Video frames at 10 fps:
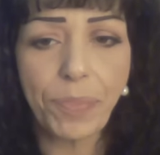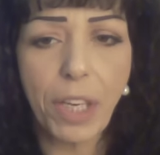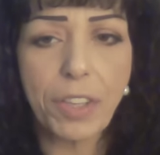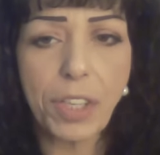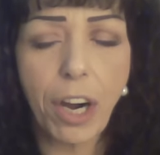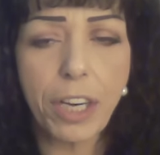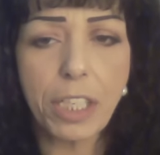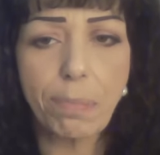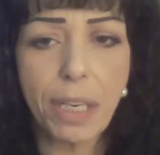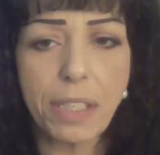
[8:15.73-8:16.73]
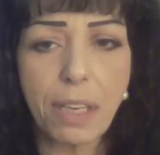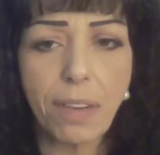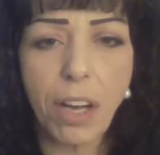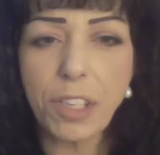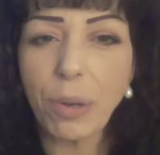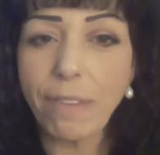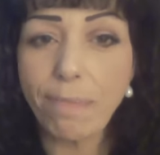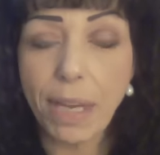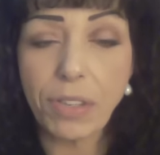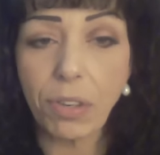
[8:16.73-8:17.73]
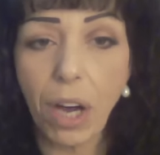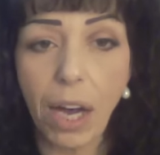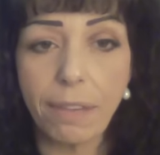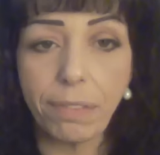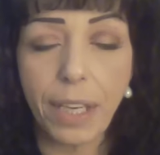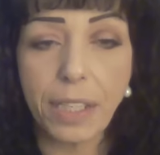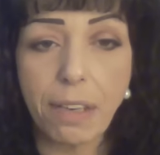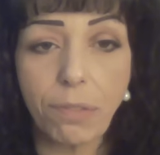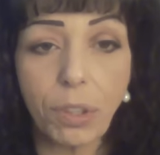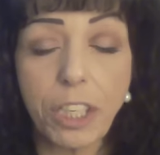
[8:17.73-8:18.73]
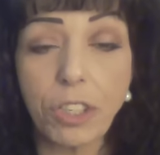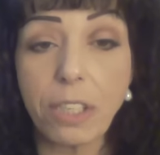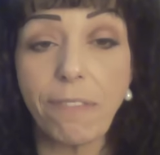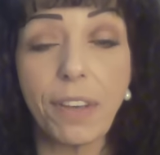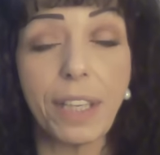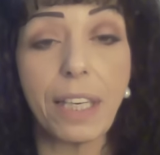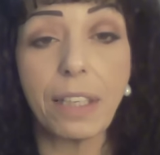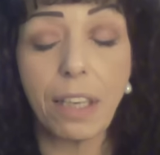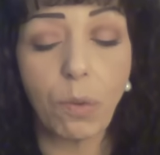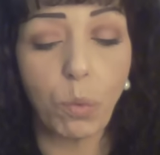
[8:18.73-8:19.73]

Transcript: This card speaks of also of mental conflict, of really just feeling